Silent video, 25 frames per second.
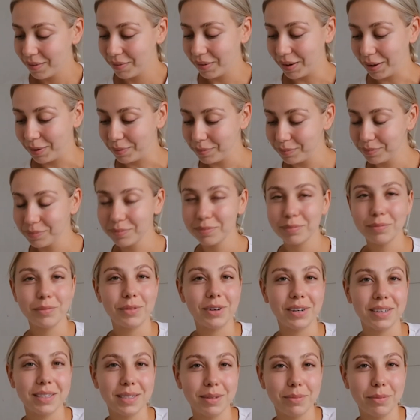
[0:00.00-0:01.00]
Well,
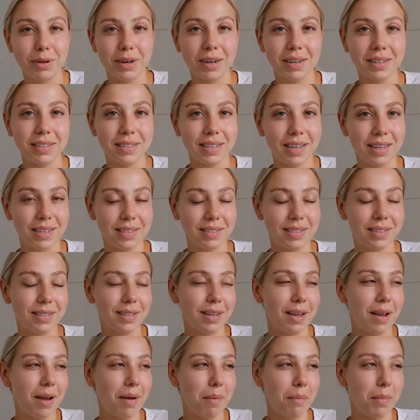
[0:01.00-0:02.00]
what is it Monica says?
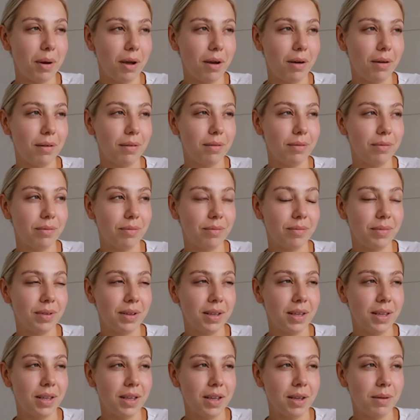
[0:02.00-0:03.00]
I'm not
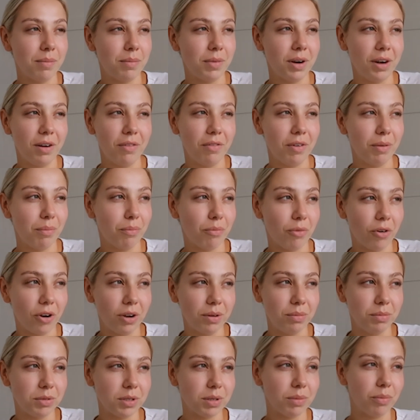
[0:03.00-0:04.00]
not even a
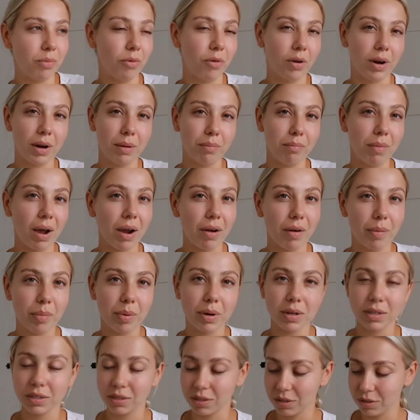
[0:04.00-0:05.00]
bride, I'm just a boring married
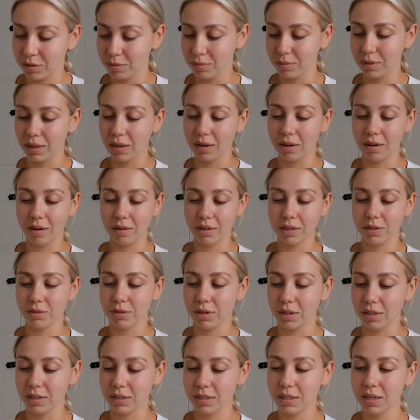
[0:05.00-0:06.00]
person or something along
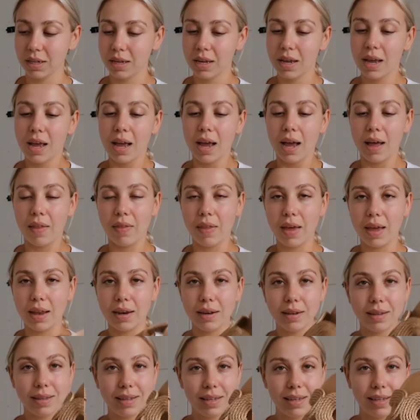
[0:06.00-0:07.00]
those lines. And
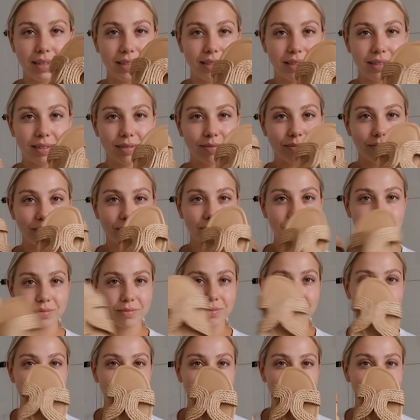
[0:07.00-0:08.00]
then these,
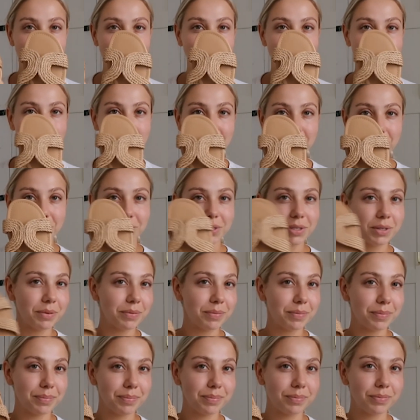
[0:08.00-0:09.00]
which are so cute
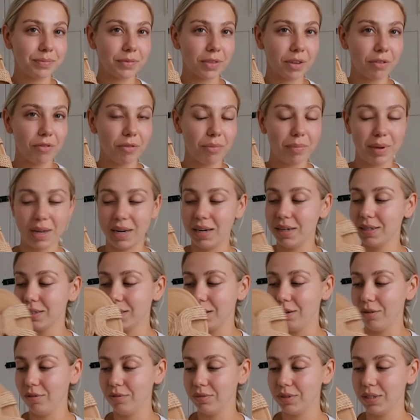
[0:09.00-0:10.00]
from
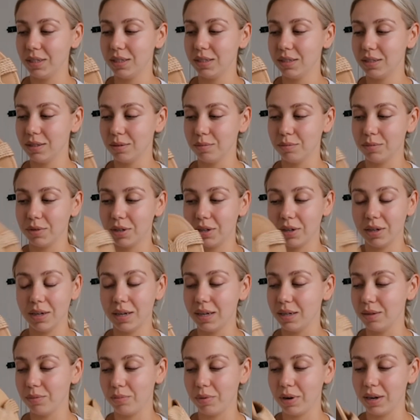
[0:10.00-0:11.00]
Penneys. I love these. I'm gonna
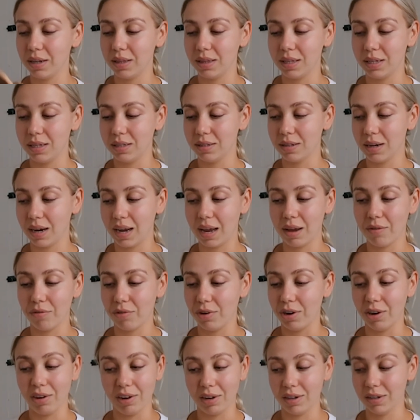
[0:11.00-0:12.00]
end up wearing these like
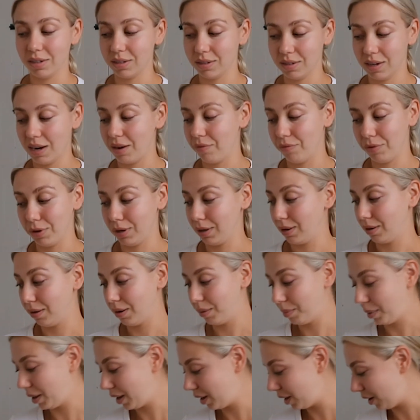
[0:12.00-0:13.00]
every night, every
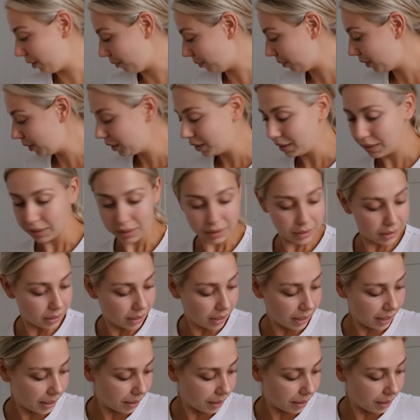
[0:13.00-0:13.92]
dinner, I bet you. Um,